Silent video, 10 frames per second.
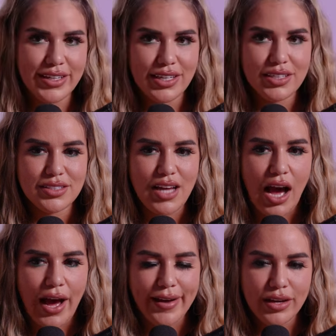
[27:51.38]
is
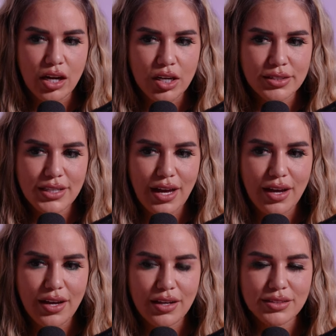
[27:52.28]
eye
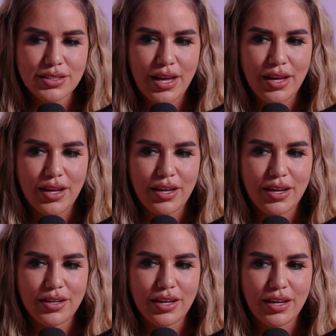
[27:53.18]
contact
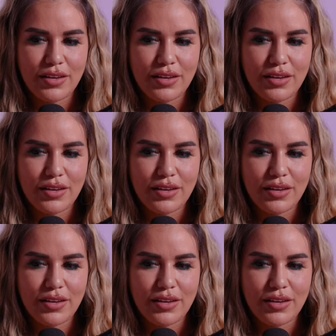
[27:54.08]
and